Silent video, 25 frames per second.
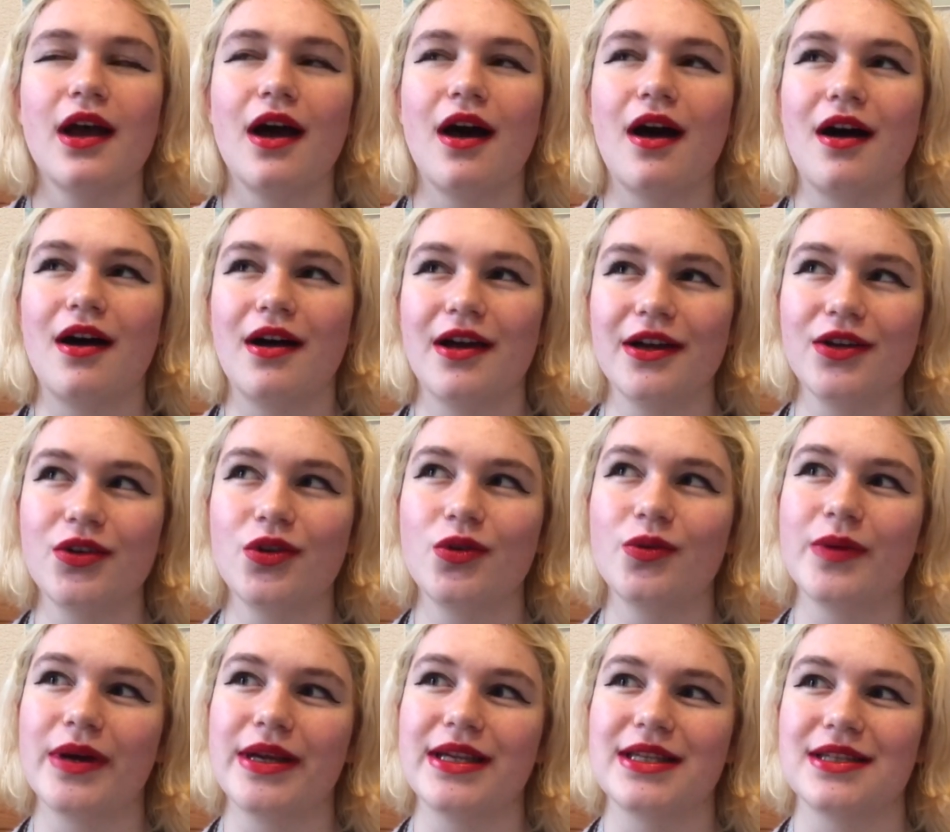I
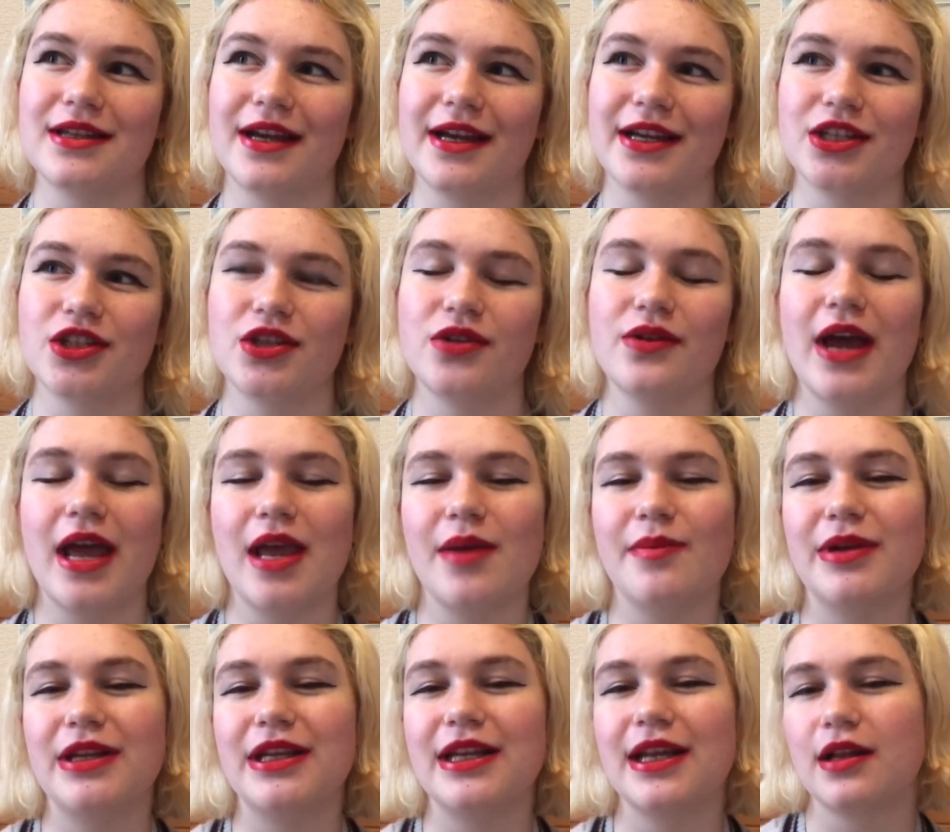always like to
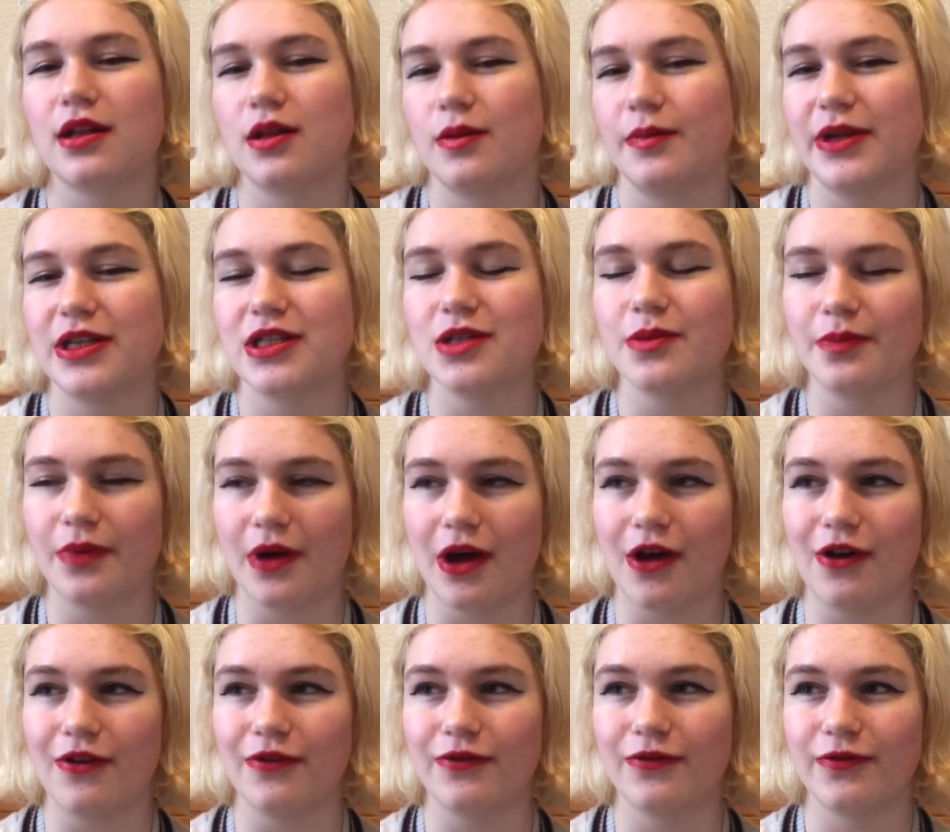aim a little bit
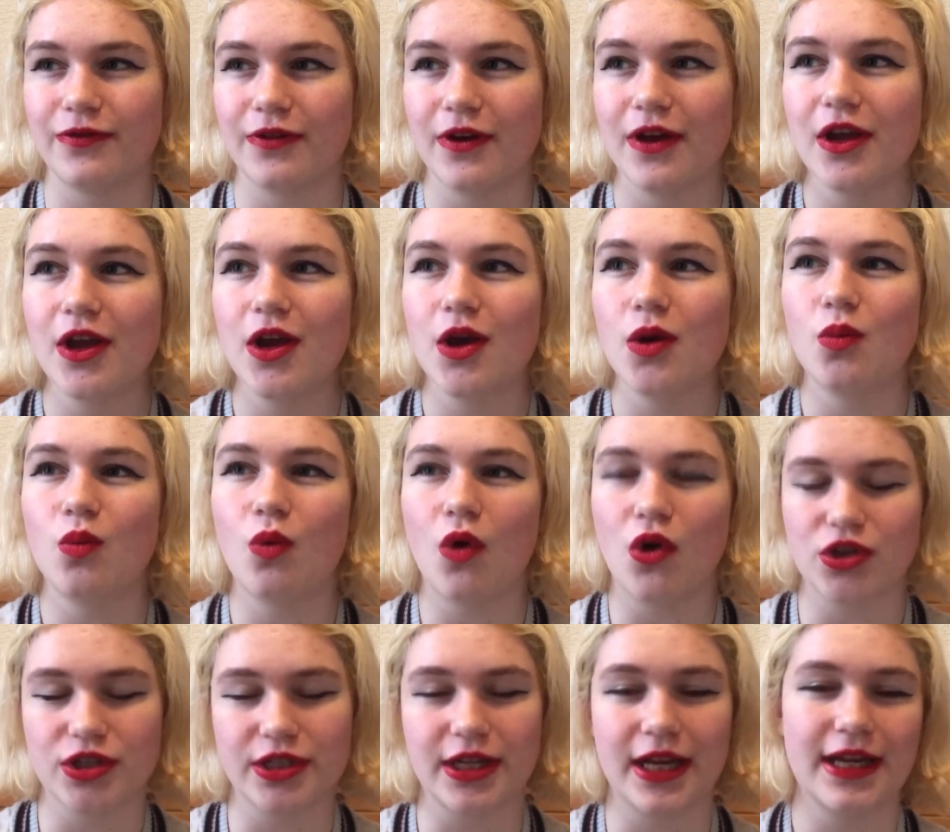above
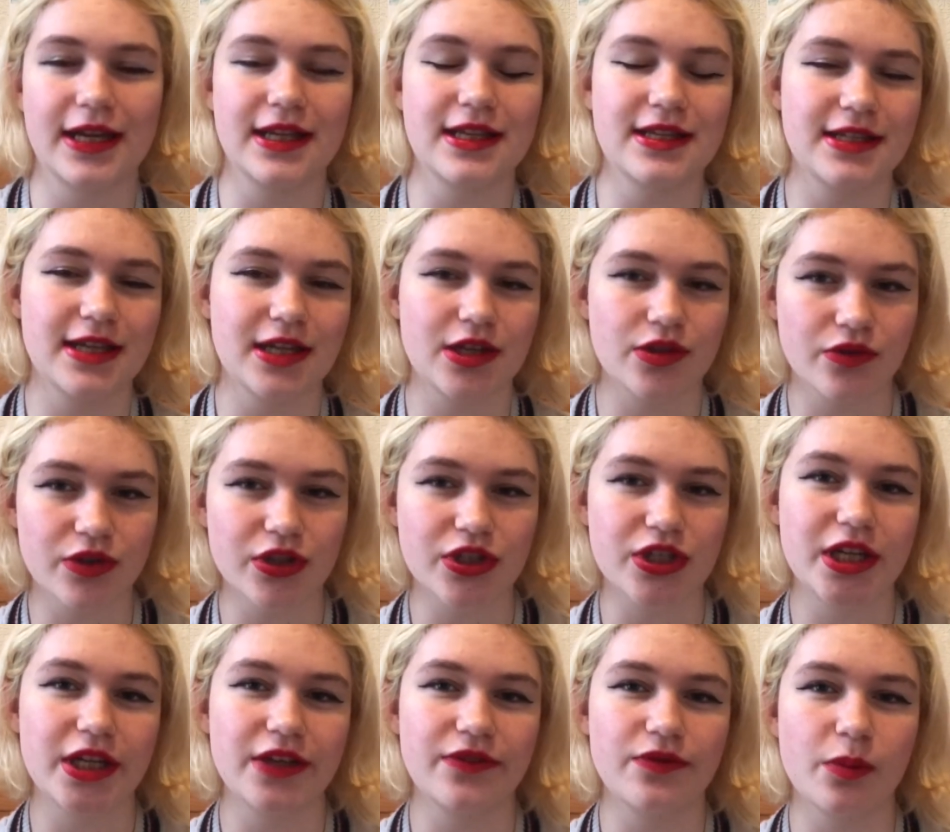what I consider
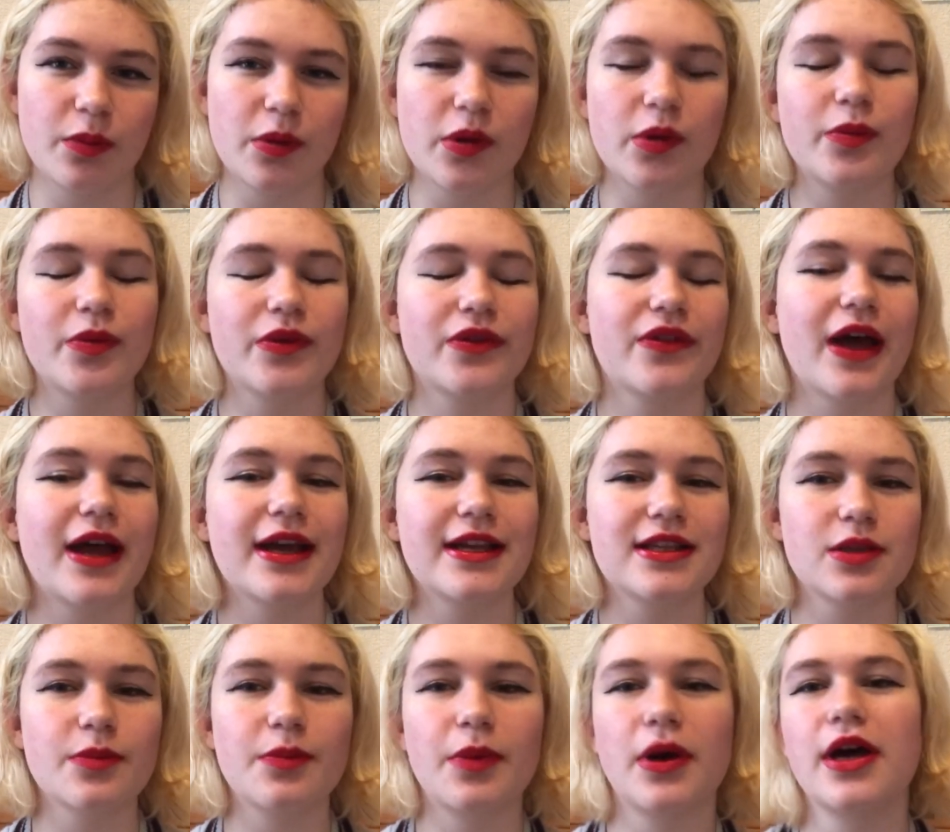achievable, but that
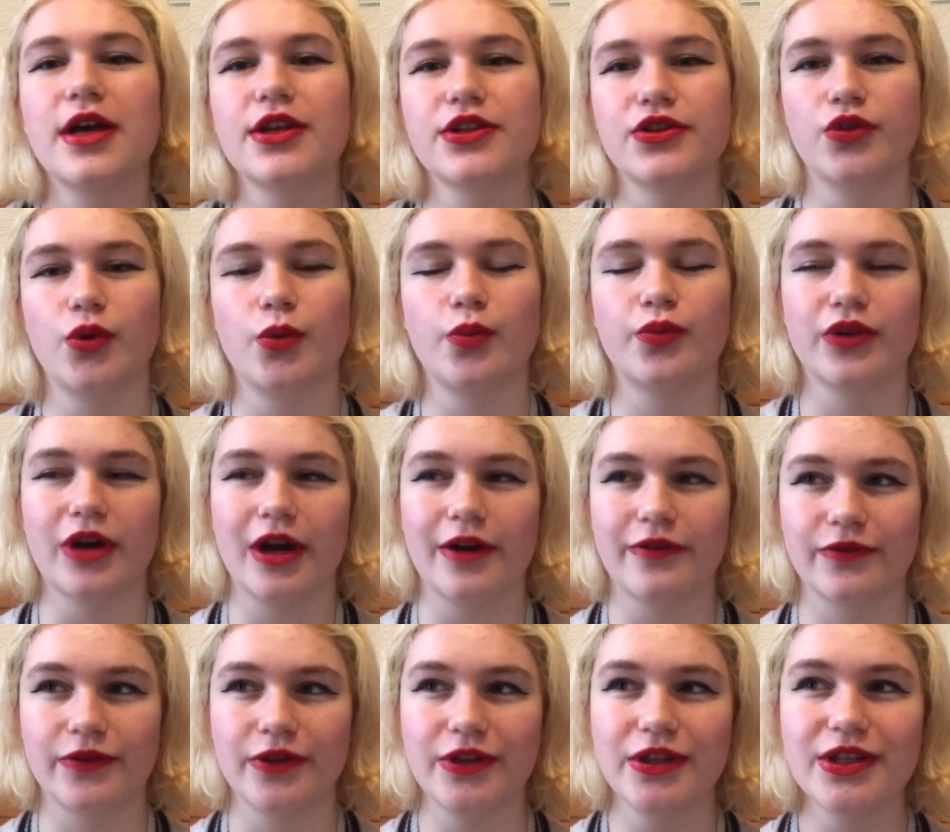is a personal
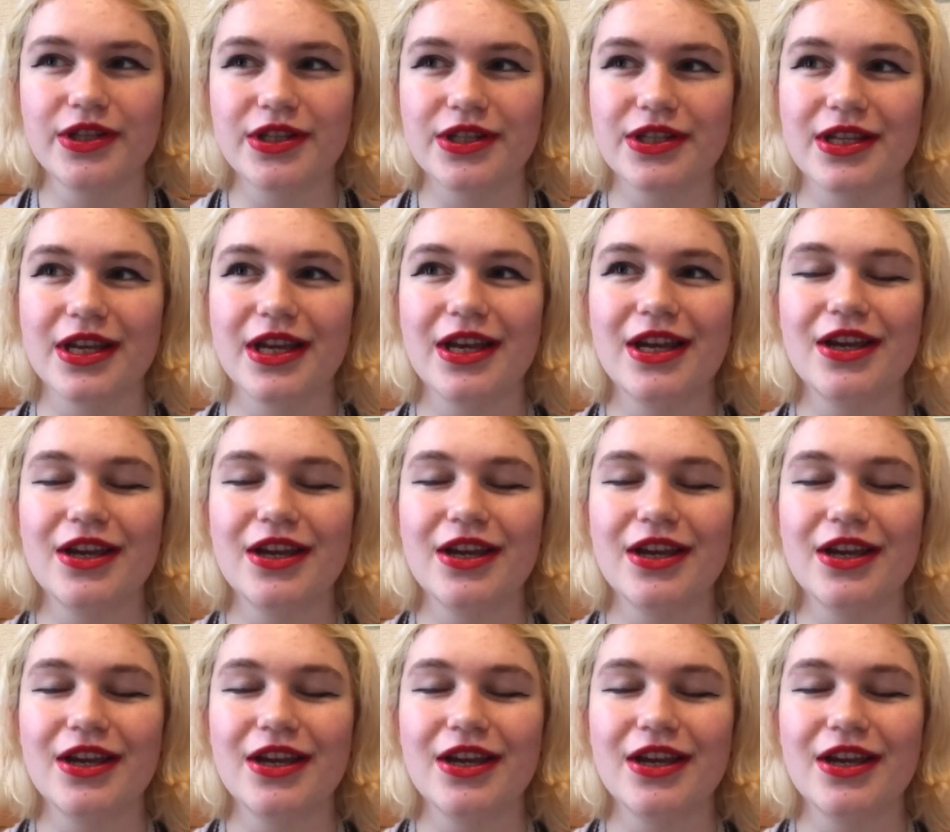preference,